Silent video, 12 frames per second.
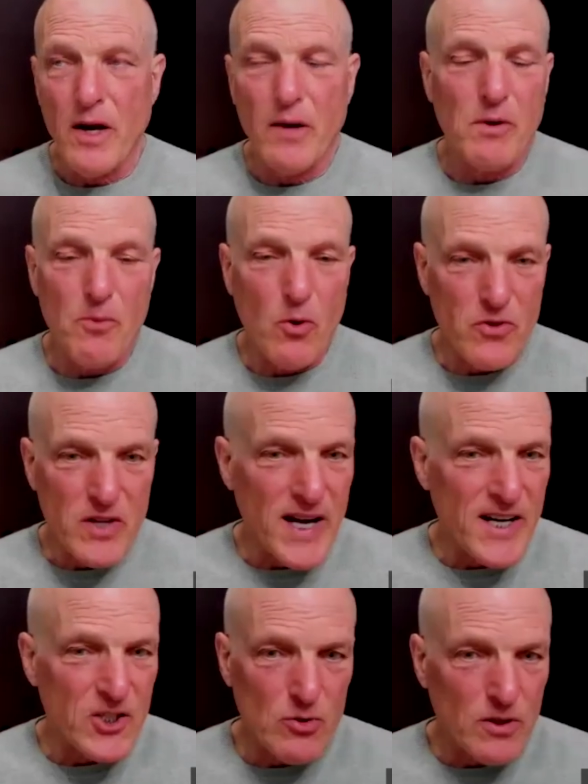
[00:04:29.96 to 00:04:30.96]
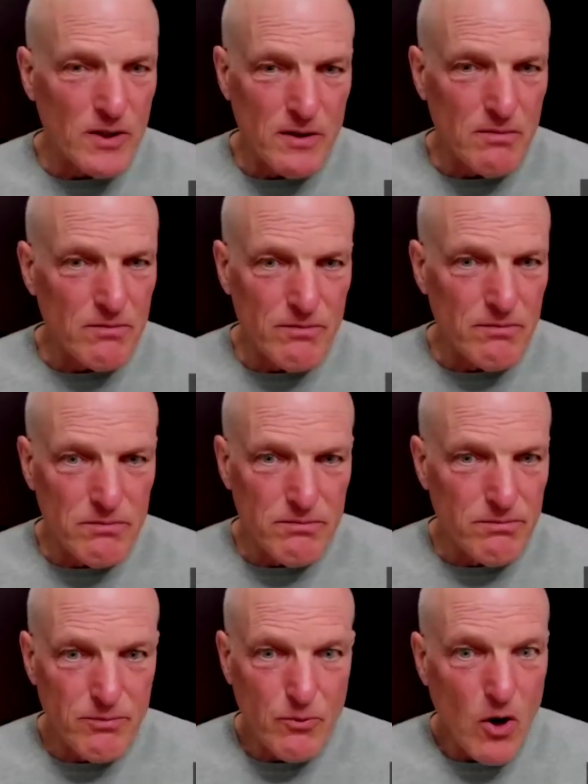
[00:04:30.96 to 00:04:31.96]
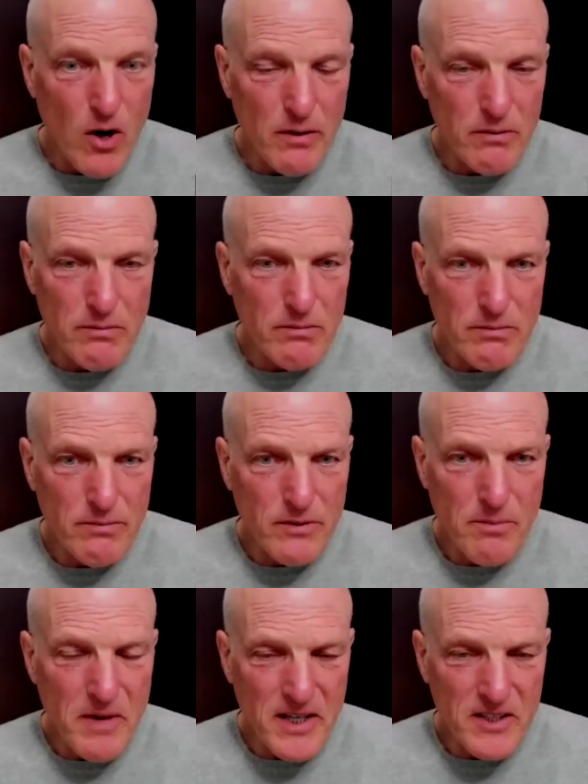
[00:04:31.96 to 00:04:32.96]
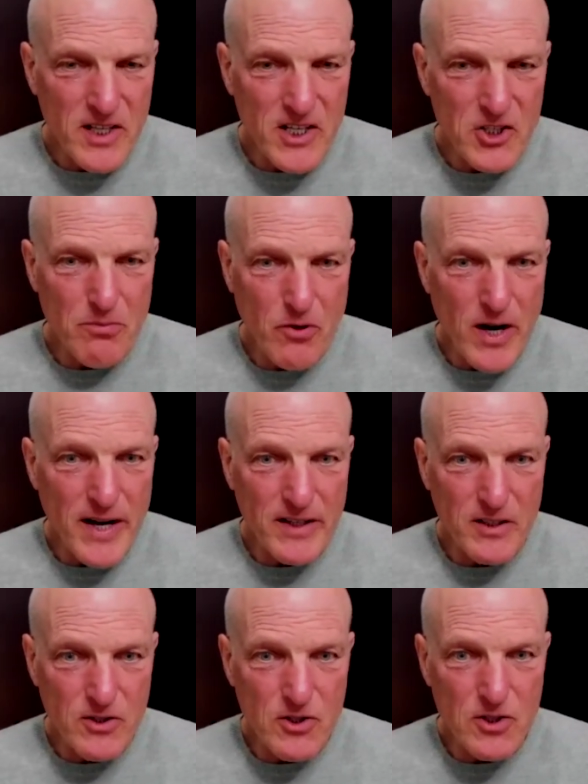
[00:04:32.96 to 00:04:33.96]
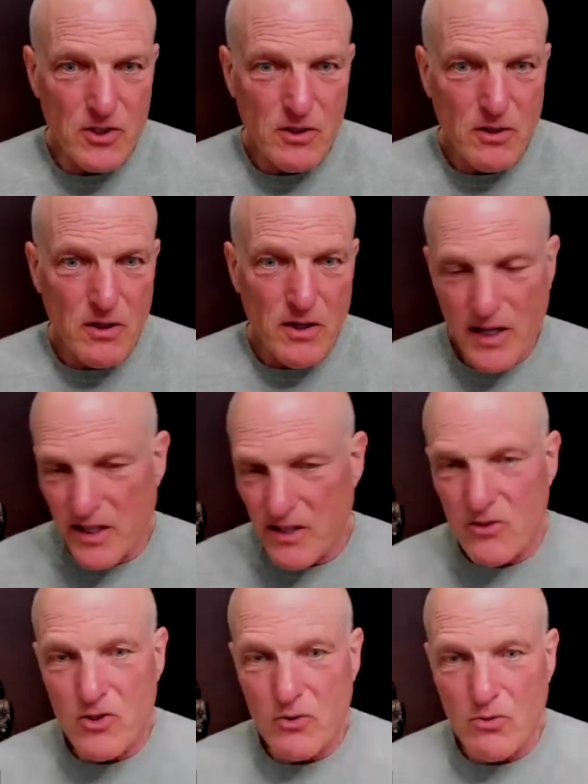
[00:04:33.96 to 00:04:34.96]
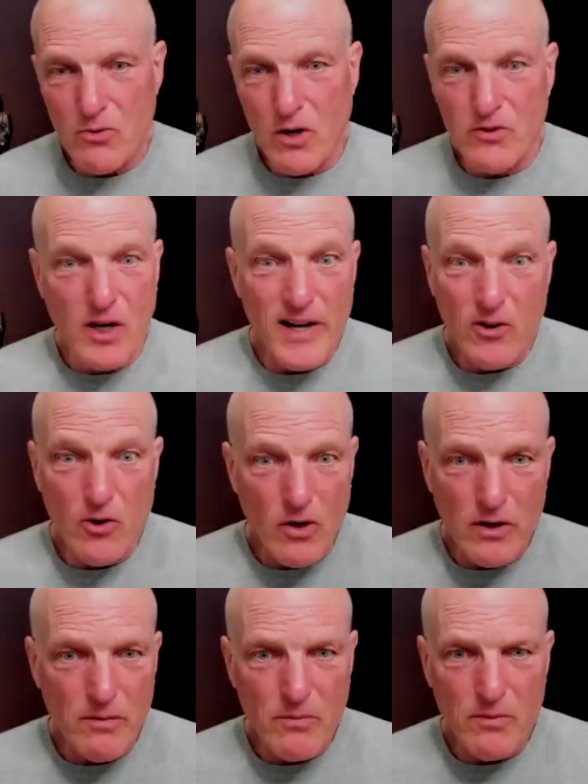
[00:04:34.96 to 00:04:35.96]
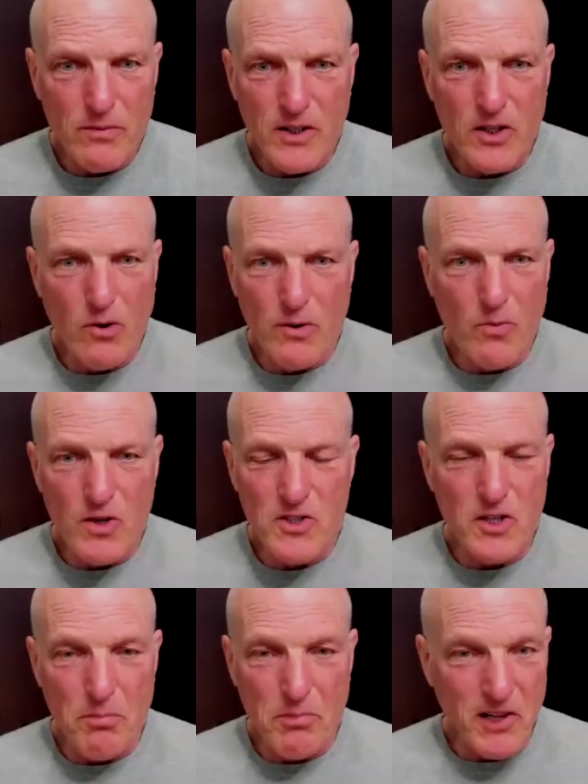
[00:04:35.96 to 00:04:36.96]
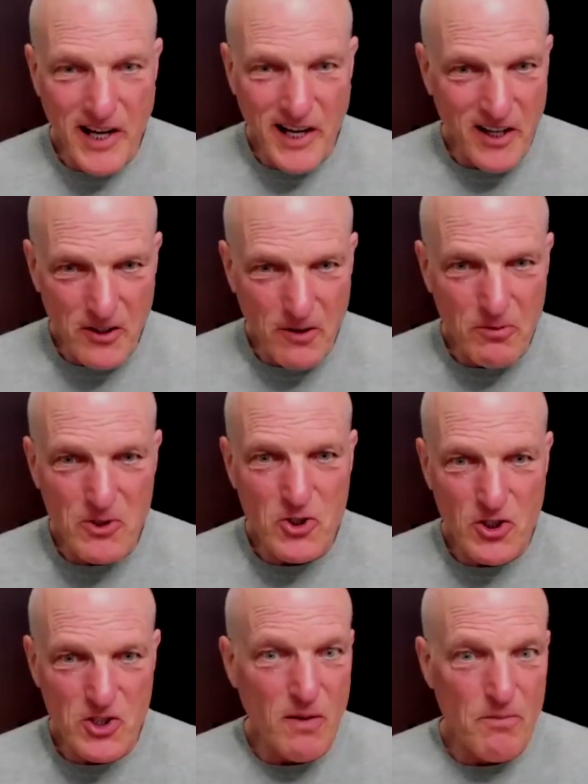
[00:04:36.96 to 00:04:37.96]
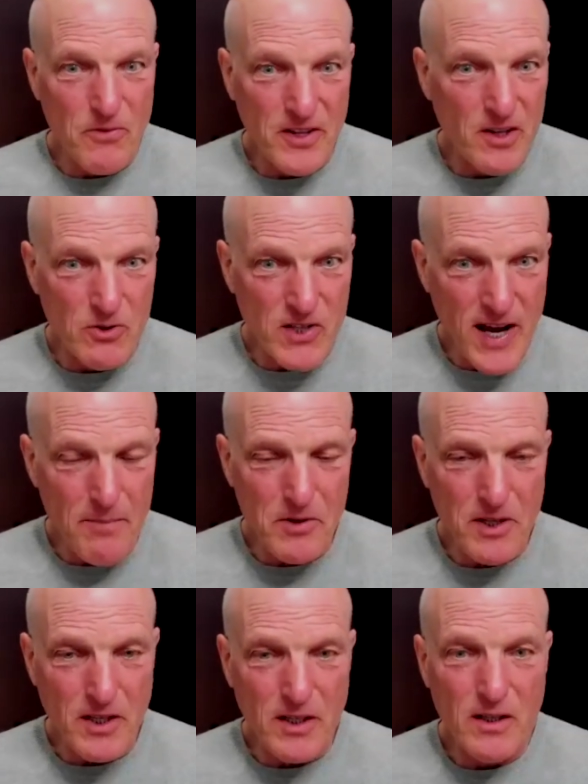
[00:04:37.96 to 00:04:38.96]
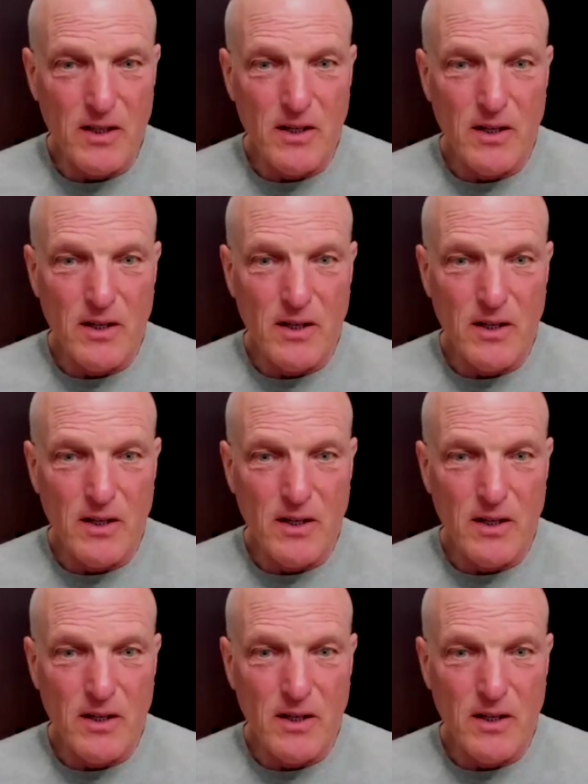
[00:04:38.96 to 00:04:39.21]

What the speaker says: And we both naturally brought the meditation practice into our dialogue. It wasn't a plan, it was just something that was happening.